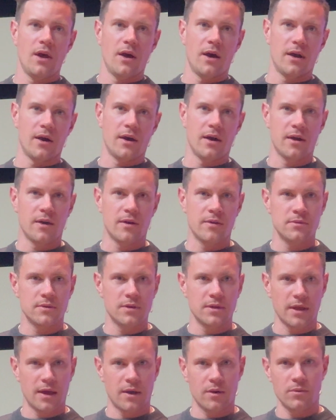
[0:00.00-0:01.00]
uh,
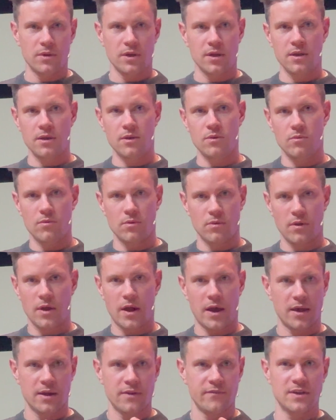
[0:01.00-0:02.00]
yeah, we
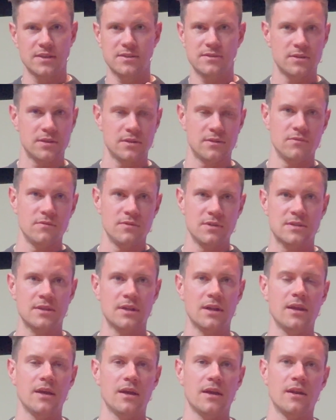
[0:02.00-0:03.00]
I invested
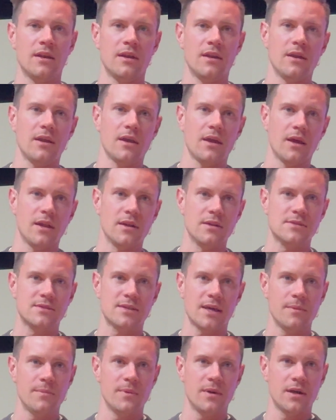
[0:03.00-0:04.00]
recently in in
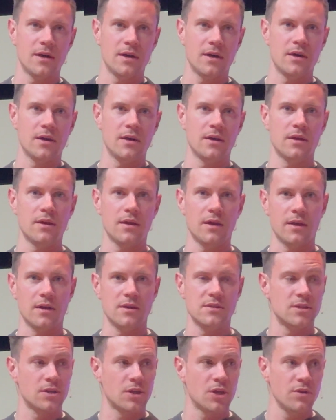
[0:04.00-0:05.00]
cyber uh,
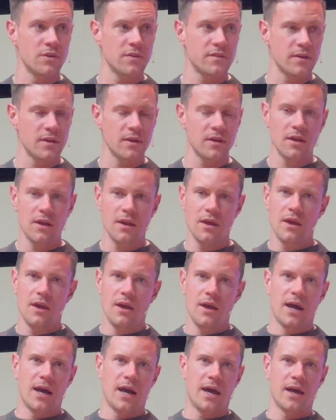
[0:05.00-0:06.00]
security. Mm-hmm.
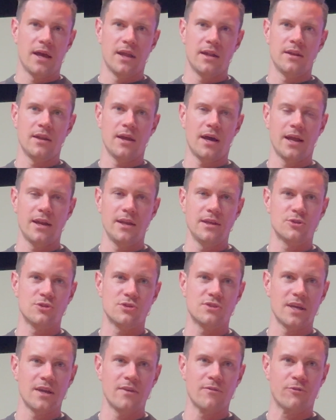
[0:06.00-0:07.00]
And I need to
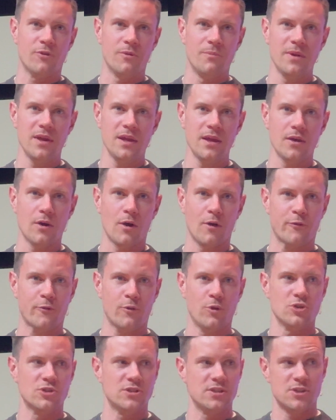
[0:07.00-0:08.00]
say, for me, of
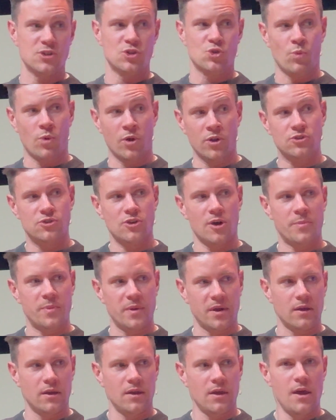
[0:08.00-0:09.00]
course, this is one
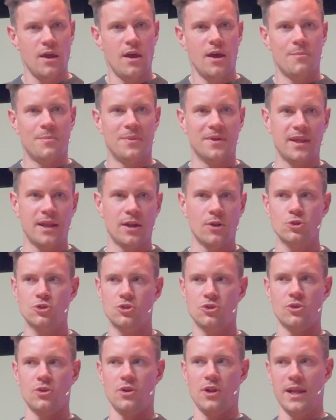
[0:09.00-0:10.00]
topic, but then
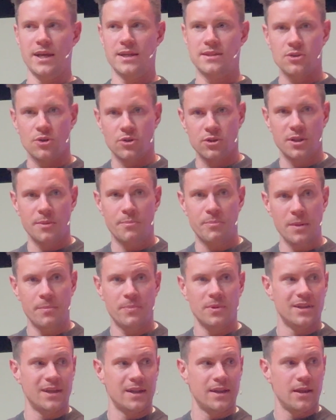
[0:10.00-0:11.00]
also later on, the
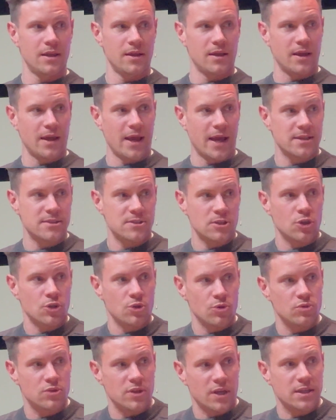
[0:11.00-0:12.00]
people that uh,
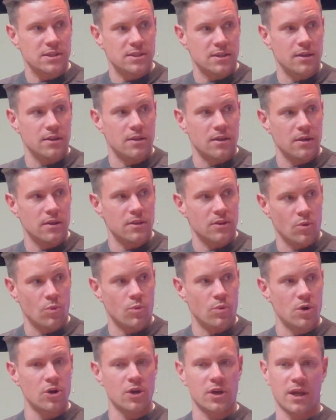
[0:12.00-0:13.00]
execute actually the, the
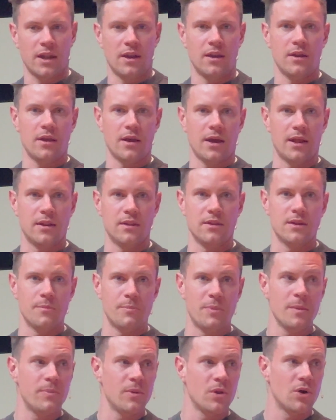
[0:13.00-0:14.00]
work and, and the
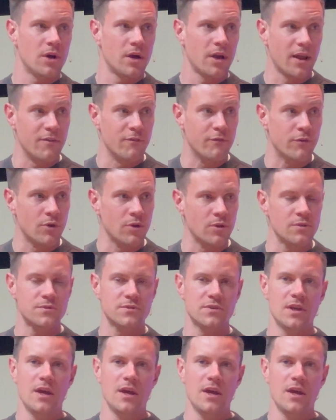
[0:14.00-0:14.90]
people who are involved,